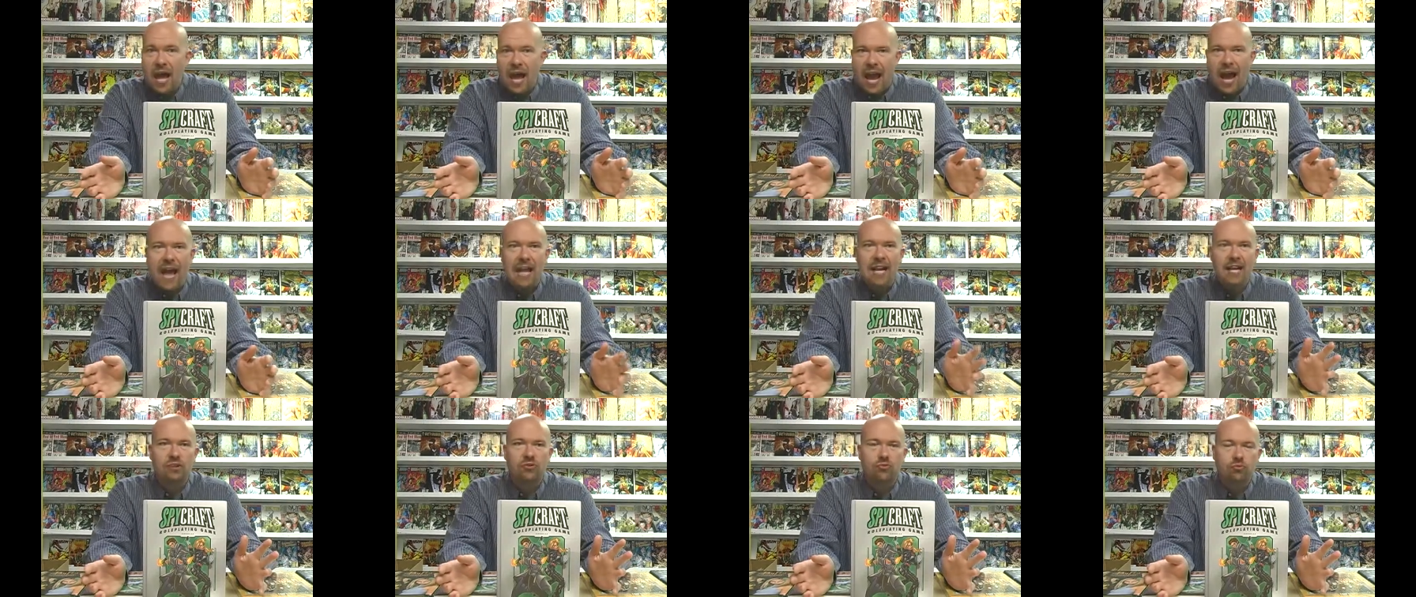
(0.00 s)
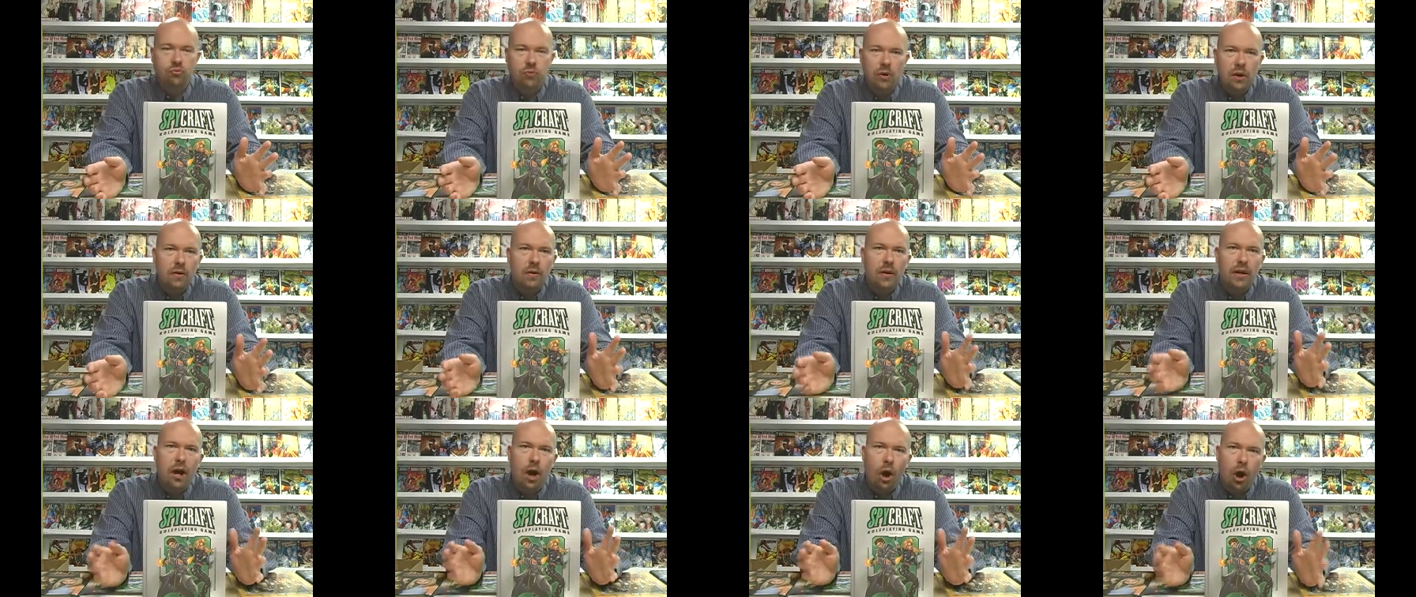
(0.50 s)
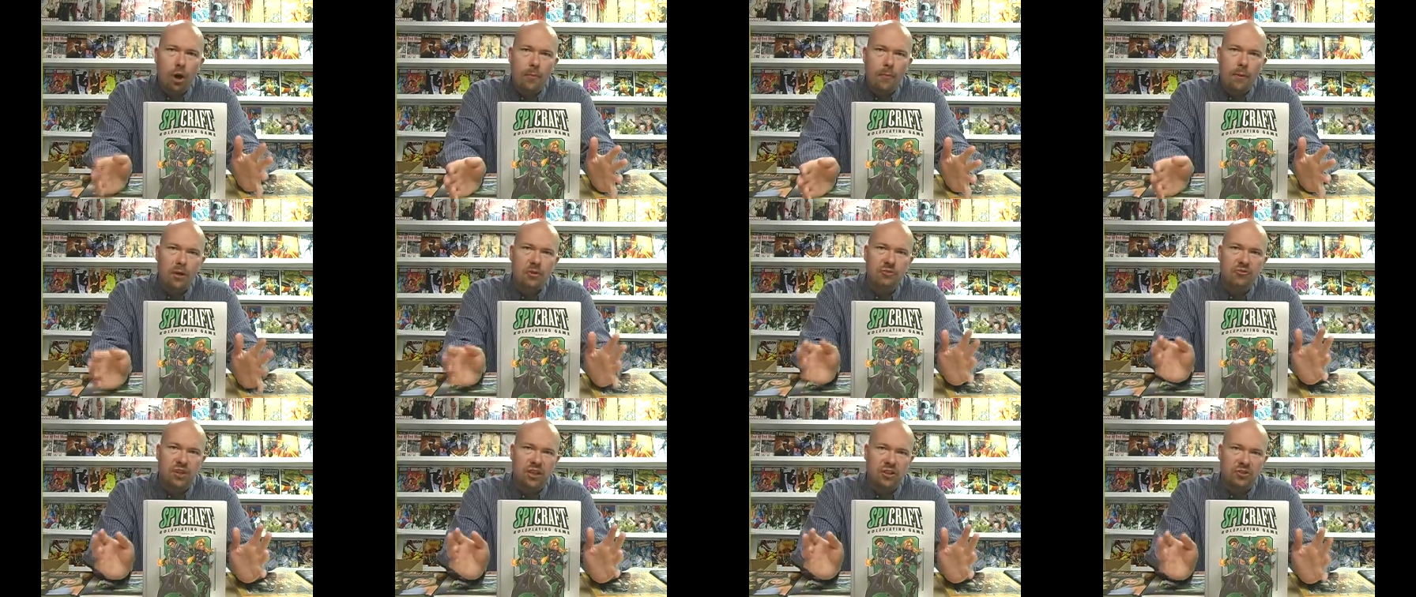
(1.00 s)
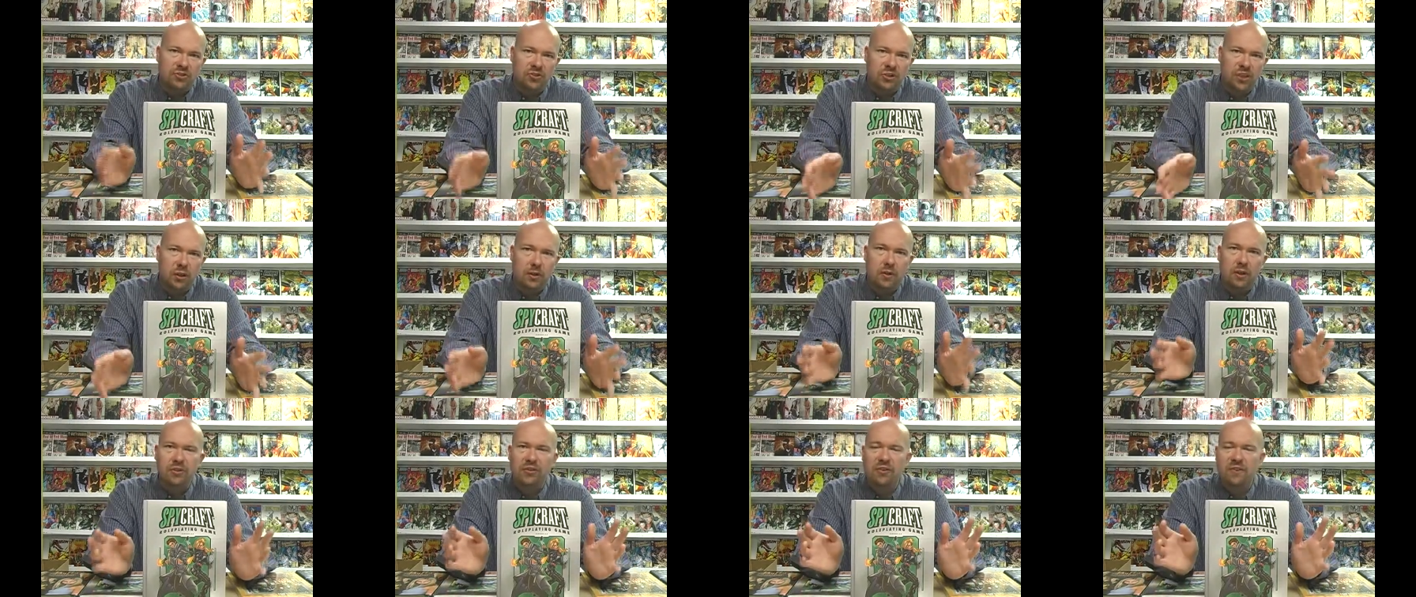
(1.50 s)
And it's really almost a
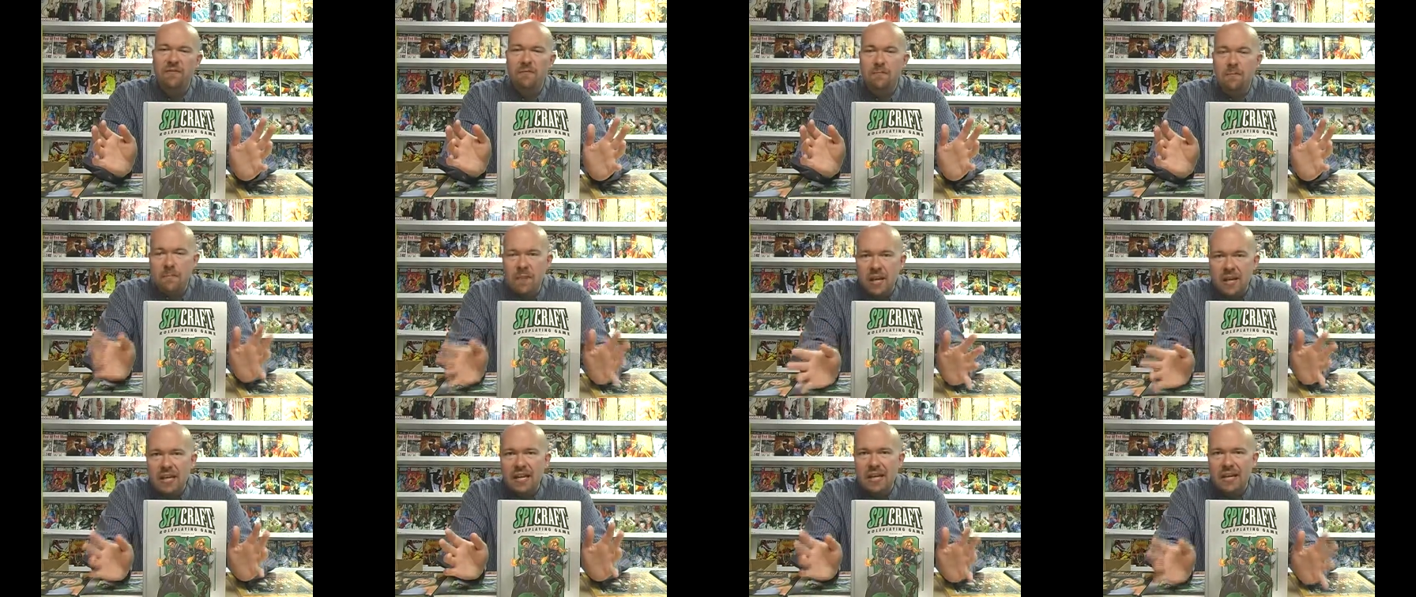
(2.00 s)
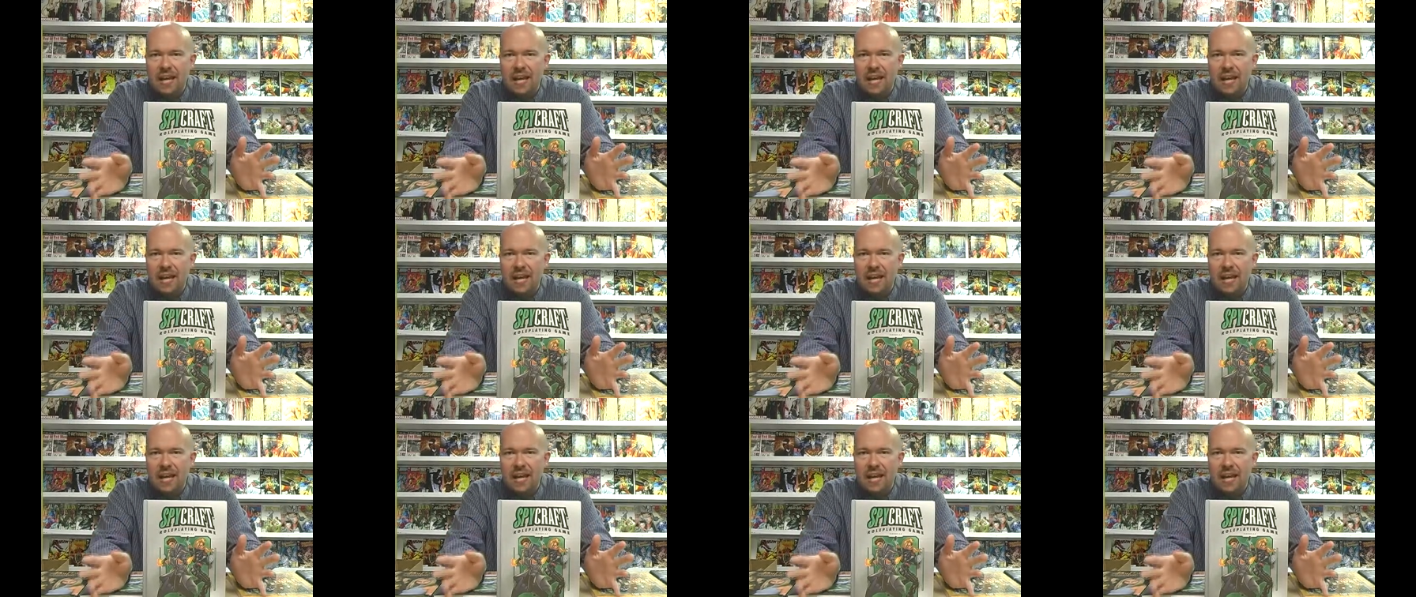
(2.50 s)
series of mini